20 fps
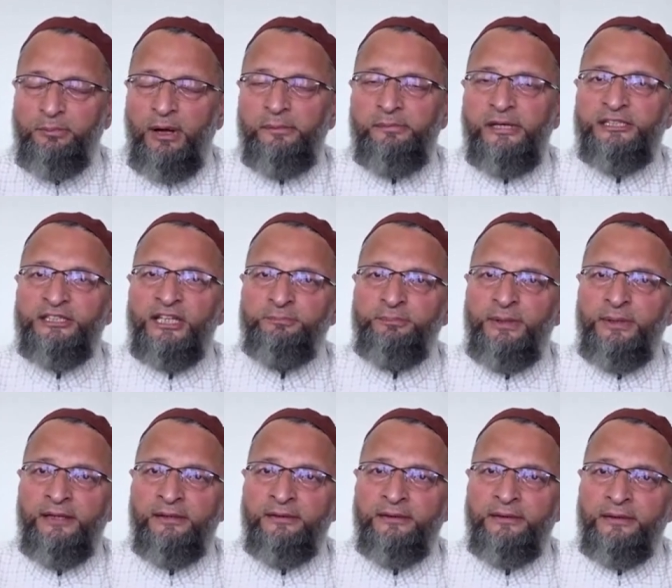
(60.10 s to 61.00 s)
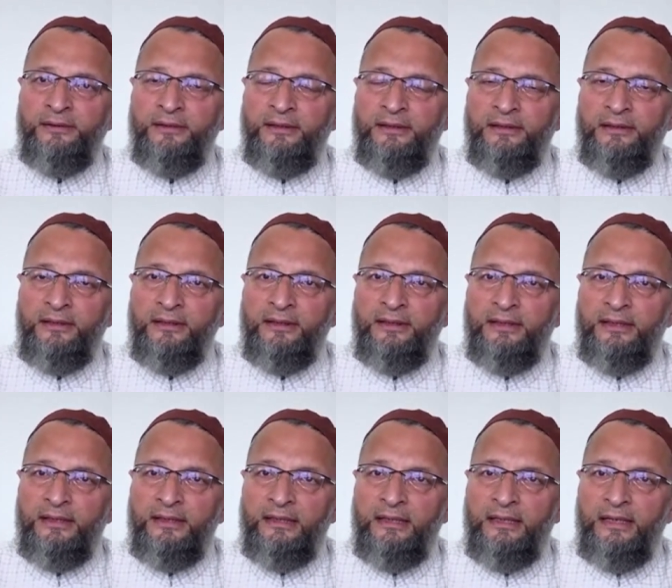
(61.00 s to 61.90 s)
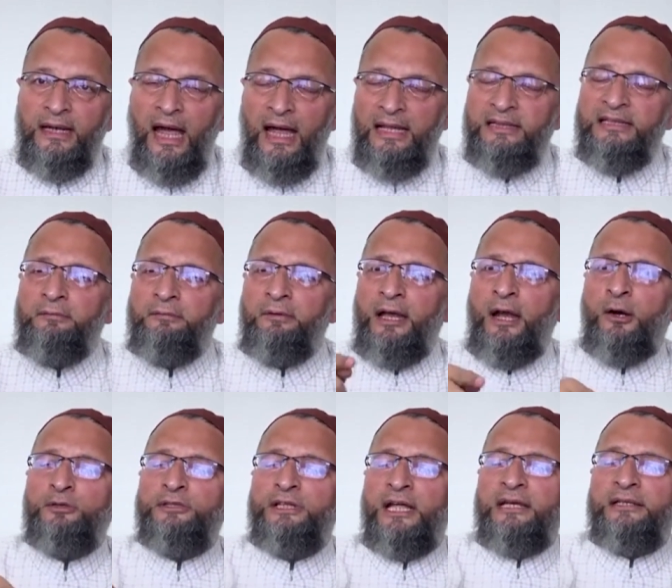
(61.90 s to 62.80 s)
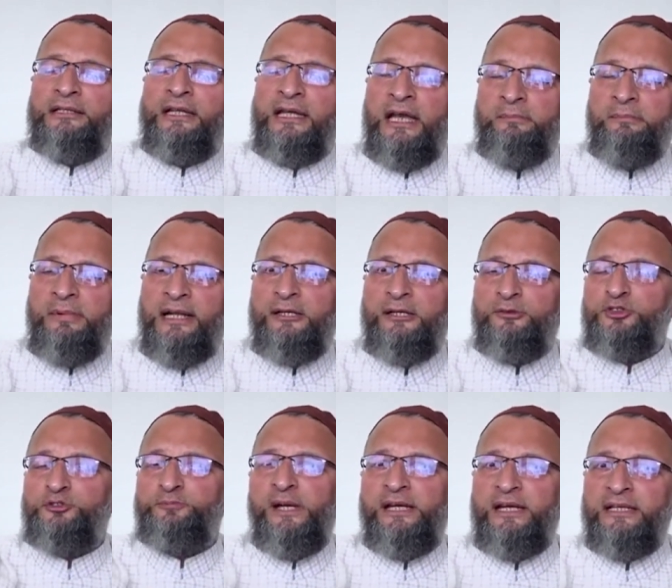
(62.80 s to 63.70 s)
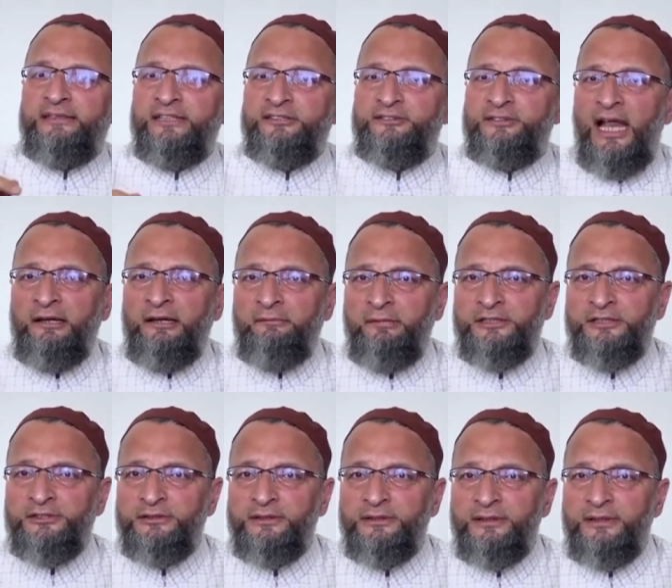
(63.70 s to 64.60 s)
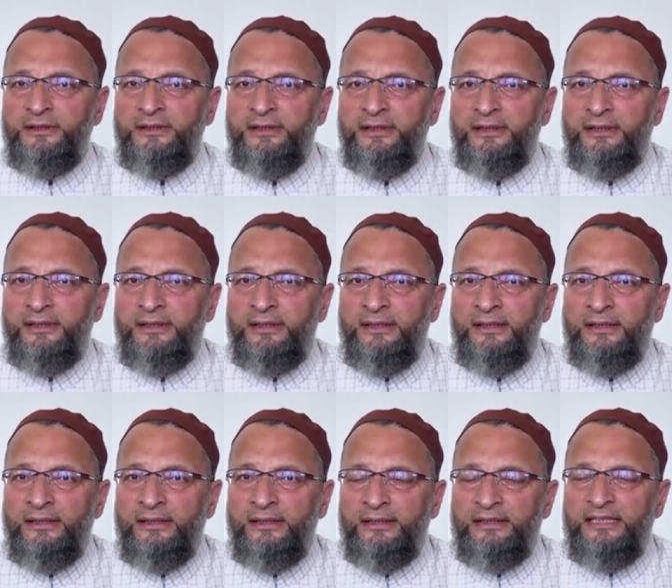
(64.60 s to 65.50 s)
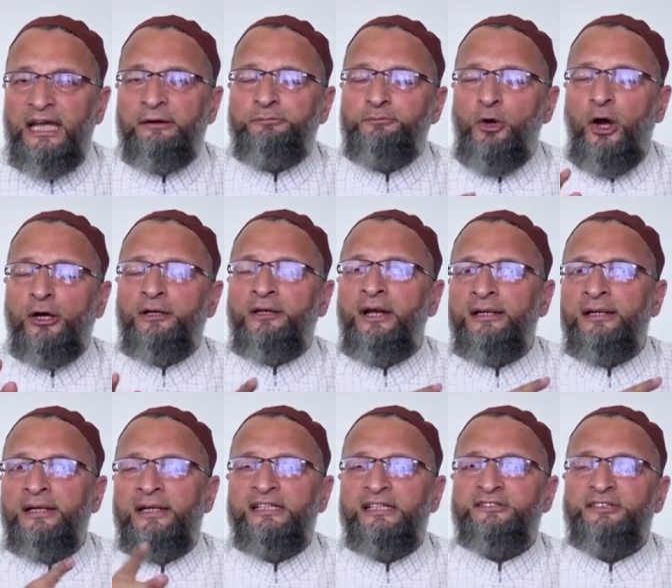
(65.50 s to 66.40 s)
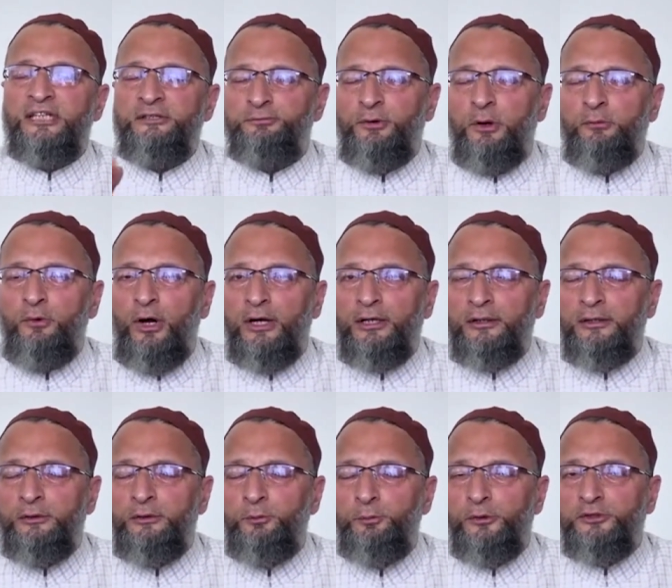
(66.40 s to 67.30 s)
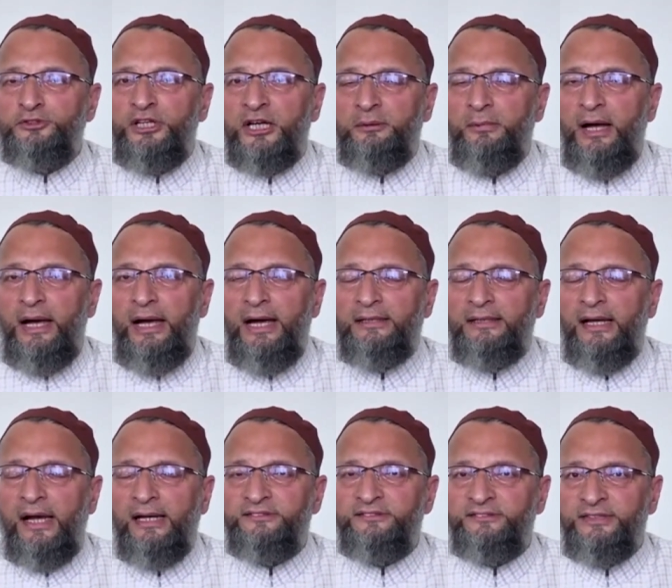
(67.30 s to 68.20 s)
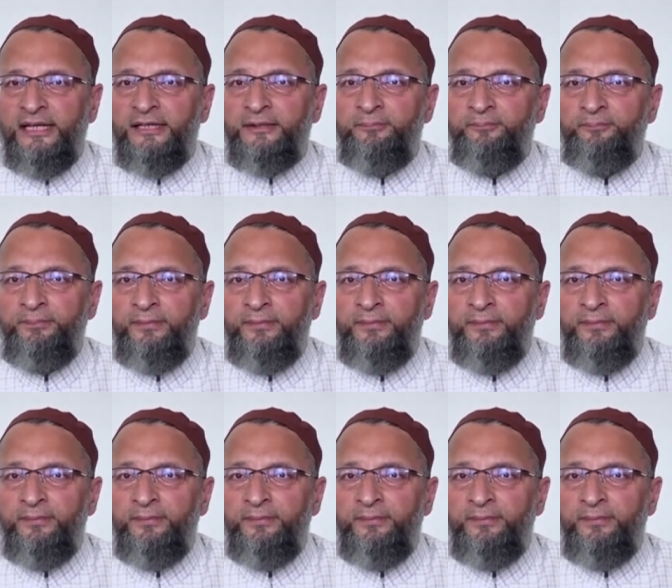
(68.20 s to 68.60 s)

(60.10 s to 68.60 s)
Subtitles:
by BJP, and they have allowed their MLA to speak in this language. They have not learned a lesson from what Nupur Sharma had said.